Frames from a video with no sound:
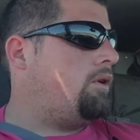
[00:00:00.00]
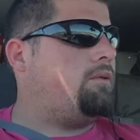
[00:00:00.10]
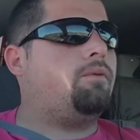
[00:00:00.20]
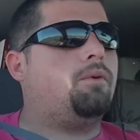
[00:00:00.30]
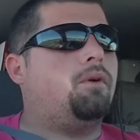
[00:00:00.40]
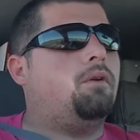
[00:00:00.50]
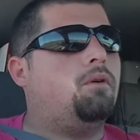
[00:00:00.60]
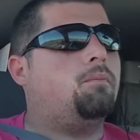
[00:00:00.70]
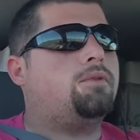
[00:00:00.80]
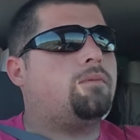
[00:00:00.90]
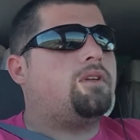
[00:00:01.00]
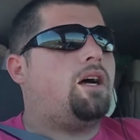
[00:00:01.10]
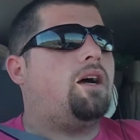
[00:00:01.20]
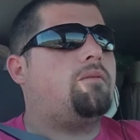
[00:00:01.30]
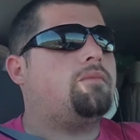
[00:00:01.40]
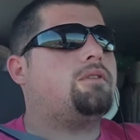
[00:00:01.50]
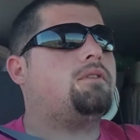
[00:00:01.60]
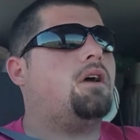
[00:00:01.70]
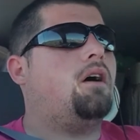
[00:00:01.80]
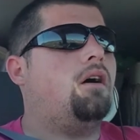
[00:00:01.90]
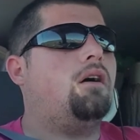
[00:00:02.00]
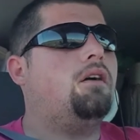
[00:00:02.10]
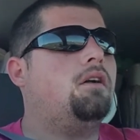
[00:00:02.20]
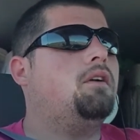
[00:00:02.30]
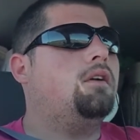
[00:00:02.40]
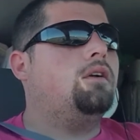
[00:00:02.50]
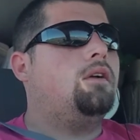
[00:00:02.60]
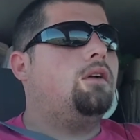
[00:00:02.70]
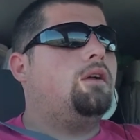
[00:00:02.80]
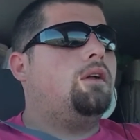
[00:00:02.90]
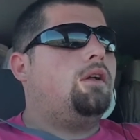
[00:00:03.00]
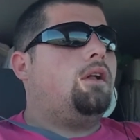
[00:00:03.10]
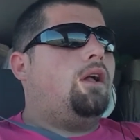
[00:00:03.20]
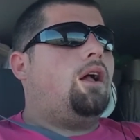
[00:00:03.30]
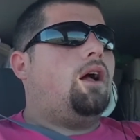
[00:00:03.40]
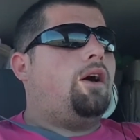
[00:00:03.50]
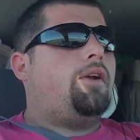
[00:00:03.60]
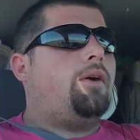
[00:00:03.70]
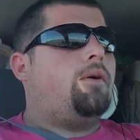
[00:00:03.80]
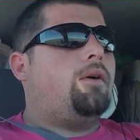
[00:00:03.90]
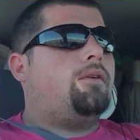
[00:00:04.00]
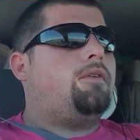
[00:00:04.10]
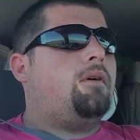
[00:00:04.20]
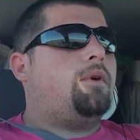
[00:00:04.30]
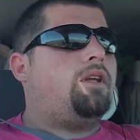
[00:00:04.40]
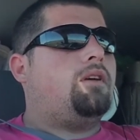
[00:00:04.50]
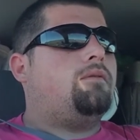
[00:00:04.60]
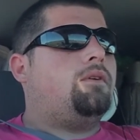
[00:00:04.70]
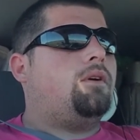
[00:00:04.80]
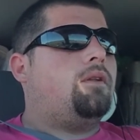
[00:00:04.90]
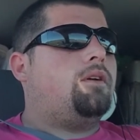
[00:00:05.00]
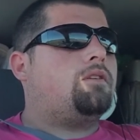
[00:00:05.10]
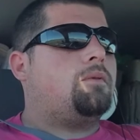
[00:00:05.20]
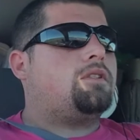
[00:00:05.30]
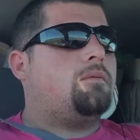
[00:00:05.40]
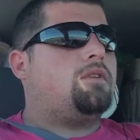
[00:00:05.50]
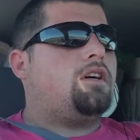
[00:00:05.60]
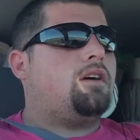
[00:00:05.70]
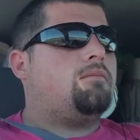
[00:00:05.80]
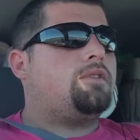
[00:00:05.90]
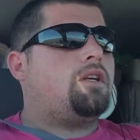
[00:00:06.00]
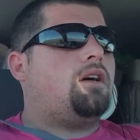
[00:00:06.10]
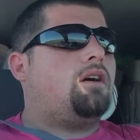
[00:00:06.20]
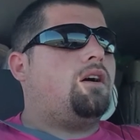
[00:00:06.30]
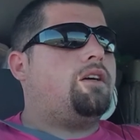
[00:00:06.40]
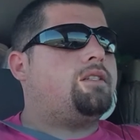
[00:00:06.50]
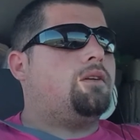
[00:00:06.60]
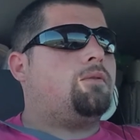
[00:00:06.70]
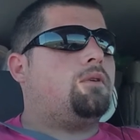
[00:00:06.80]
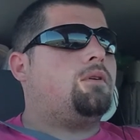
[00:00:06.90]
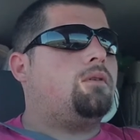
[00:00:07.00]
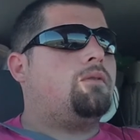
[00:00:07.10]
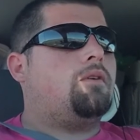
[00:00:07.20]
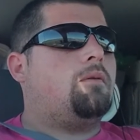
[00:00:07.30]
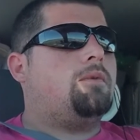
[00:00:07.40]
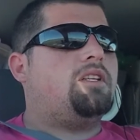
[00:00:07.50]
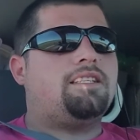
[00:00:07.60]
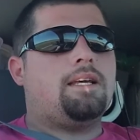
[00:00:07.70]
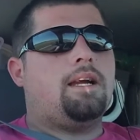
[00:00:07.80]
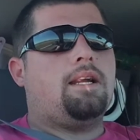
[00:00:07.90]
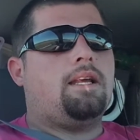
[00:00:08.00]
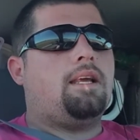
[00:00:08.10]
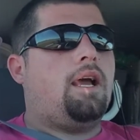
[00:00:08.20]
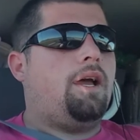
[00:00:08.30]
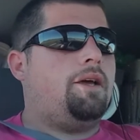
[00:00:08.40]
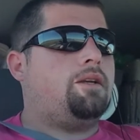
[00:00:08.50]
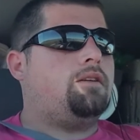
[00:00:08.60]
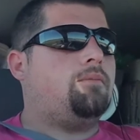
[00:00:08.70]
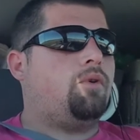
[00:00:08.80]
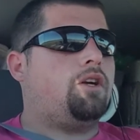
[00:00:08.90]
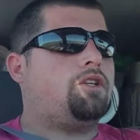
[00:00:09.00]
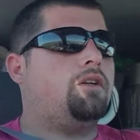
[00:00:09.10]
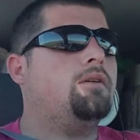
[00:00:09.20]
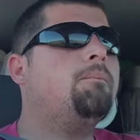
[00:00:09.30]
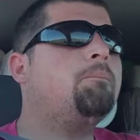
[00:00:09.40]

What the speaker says: you through a loop sometimes. I don't know if many of you know this, but sometimes I suffer from anxiety and depression.